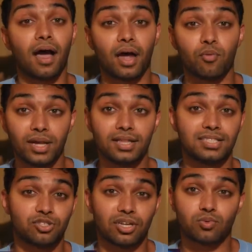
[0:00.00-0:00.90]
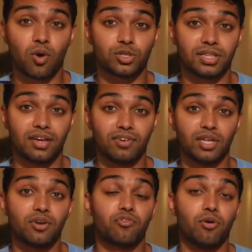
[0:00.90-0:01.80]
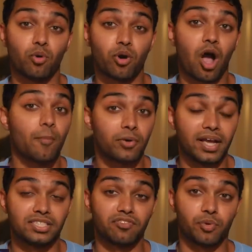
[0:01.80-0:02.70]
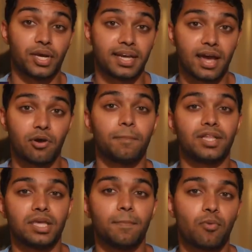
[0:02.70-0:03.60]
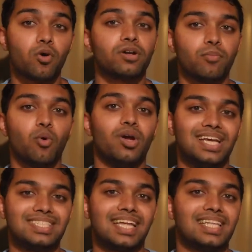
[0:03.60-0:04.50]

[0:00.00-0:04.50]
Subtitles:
I really suggest watching that video for a more comprehensive breakdown, but the important point is